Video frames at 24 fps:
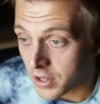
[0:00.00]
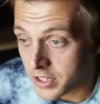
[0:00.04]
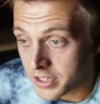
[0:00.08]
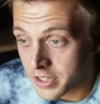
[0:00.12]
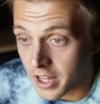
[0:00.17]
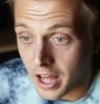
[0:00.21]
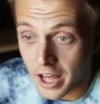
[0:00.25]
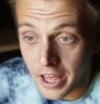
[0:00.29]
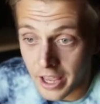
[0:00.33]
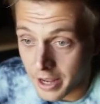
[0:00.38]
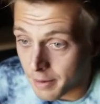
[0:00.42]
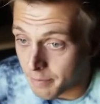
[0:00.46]
It's
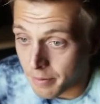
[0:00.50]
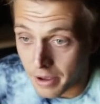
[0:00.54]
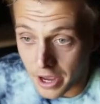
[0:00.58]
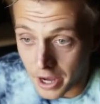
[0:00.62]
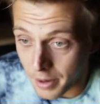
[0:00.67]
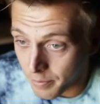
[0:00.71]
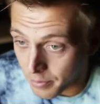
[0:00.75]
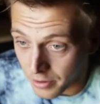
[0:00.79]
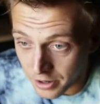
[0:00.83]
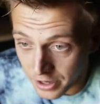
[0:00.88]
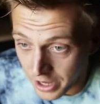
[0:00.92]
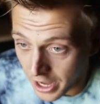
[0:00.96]
not in
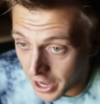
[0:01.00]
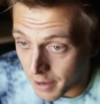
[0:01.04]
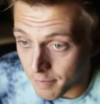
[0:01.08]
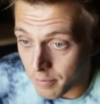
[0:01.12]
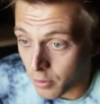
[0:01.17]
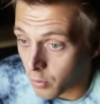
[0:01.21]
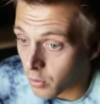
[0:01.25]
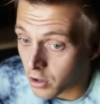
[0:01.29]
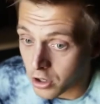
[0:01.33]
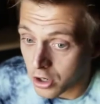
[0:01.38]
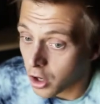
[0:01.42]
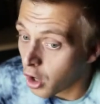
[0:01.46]
paper yet,
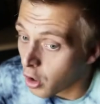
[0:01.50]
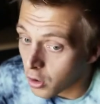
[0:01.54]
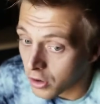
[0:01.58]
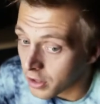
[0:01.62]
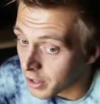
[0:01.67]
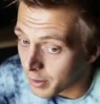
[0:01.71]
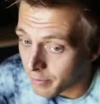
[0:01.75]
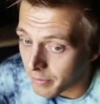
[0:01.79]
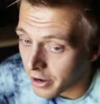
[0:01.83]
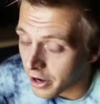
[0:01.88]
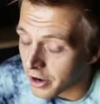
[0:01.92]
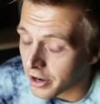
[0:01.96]
but we're
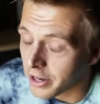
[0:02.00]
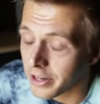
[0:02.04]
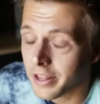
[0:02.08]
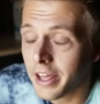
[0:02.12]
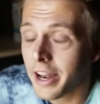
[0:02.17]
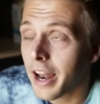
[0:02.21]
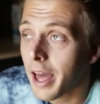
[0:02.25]
totally married.